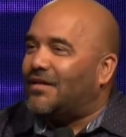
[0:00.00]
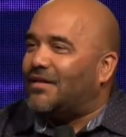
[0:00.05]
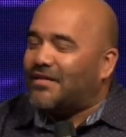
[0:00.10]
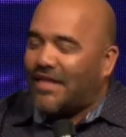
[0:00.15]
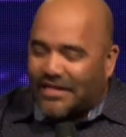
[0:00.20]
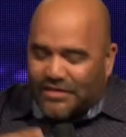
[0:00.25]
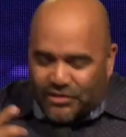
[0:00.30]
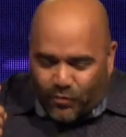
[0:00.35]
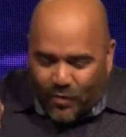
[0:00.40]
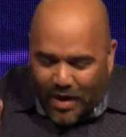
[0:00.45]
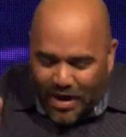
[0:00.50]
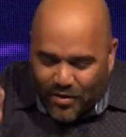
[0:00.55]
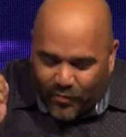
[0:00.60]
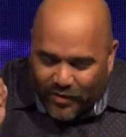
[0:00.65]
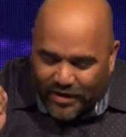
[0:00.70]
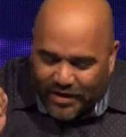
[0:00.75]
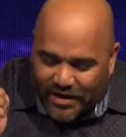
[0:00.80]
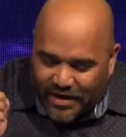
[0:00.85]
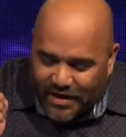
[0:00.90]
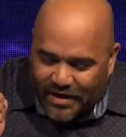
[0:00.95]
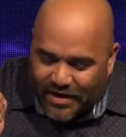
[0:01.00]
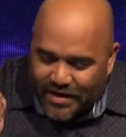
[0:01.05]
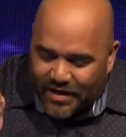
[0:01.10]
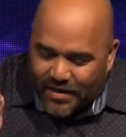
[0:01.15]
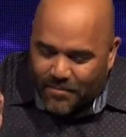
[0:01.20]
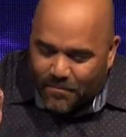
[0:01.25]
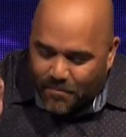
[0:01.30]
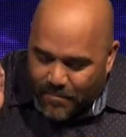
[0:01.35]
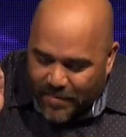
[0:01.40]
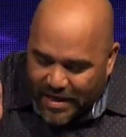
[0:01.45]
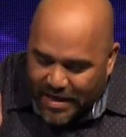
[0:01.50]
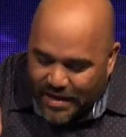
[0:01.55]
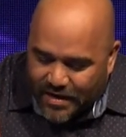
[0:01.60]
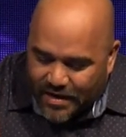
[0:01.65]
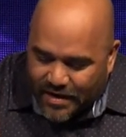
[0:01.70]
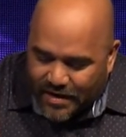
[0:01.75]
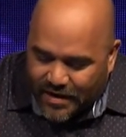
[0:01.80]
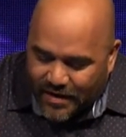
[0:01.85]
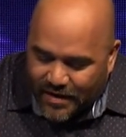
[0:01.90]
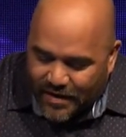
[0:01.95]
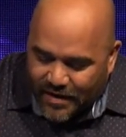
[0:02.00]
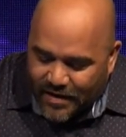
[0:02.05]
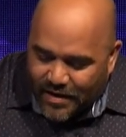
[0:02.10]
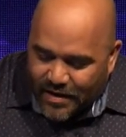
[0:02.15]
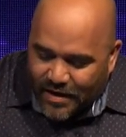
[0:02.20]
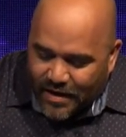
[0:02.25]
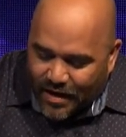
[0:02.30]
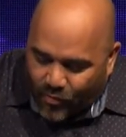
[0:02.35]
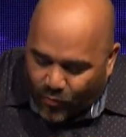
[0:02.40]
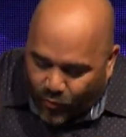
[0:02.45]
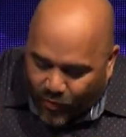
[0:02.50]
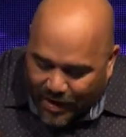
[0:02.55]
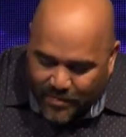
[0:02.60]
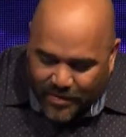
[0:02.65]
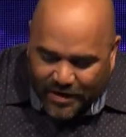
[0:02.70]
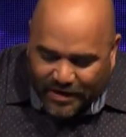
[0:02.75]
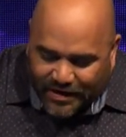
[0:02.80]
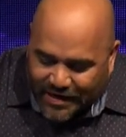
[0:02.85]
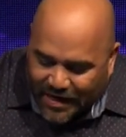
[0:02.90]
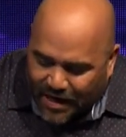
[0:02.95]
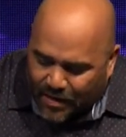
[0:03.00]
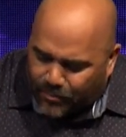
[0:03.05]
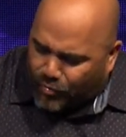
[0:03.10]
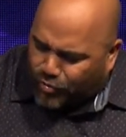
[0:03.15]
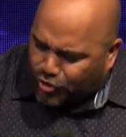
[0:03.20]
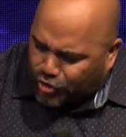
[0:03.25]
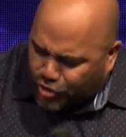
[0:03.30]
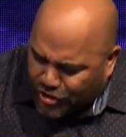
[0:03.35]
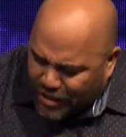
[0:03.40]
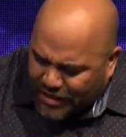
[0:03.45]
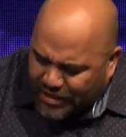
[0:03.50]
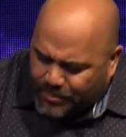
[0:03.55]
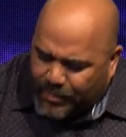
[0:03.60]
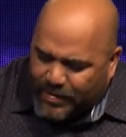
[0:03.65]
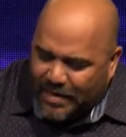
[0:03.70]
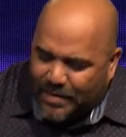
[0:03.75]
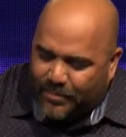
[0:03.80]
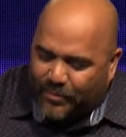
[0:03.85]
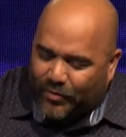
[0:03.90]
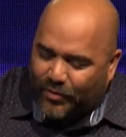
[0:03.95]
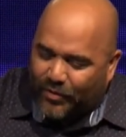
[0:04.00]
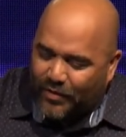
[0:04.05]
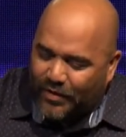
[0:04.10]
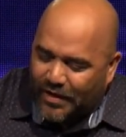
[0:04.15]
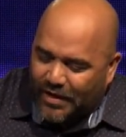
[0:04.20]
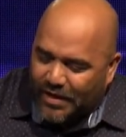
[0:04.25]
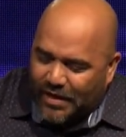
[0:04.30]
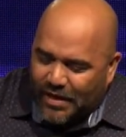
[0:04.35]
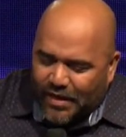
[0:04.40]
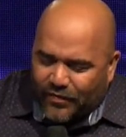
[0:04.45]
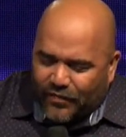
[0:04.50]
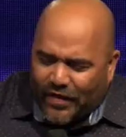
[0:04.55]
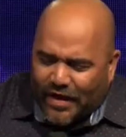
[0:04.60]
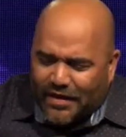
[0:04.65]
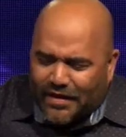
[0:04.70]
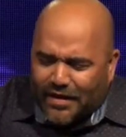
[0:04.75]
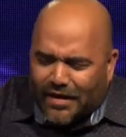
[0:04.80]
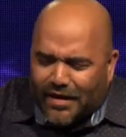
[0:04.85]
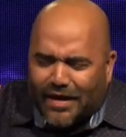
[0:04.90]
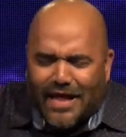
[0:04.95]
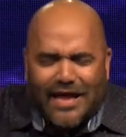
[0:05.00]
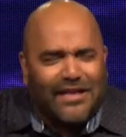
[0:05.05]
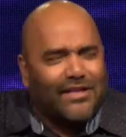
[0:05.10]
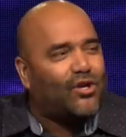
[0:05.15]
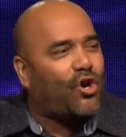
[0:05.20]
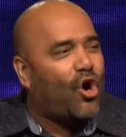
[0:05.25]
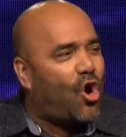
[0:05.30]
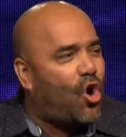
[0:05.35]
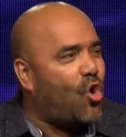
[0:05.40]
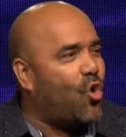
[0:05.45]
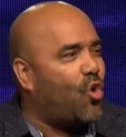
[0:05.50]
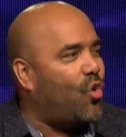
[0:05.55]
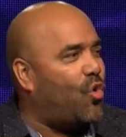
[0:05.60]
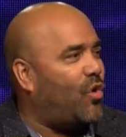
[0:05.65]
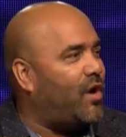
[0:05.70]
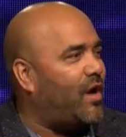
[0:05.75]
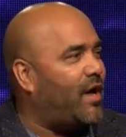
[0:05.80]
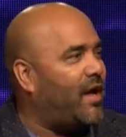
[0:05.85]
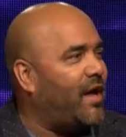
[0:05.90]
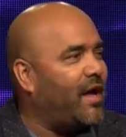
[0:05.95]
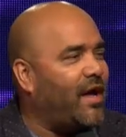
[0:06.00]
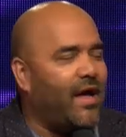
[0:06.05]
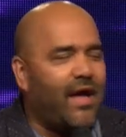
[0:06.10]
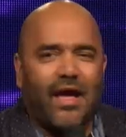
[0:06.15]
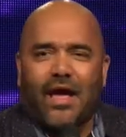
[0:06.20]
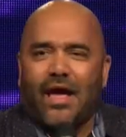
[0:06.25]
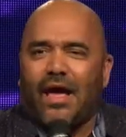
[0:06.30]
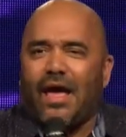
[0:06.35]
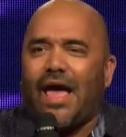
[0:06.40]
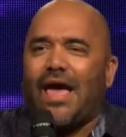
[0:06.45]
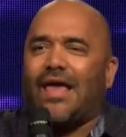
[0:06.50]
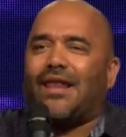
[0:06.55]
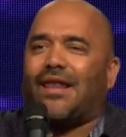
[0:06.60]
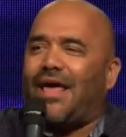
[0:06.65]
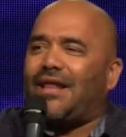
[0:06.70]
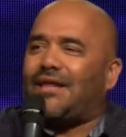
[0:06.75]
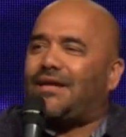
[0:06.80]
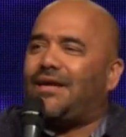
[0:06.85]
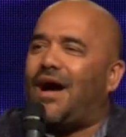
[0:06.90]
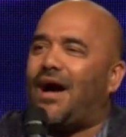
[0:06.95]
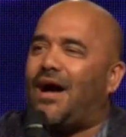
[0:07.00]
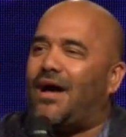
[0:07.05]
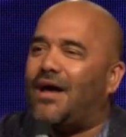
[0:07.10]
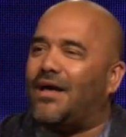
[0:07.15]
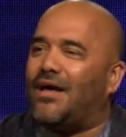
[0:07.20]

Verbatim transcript: That's why we need men women, couples, young people that let go and let God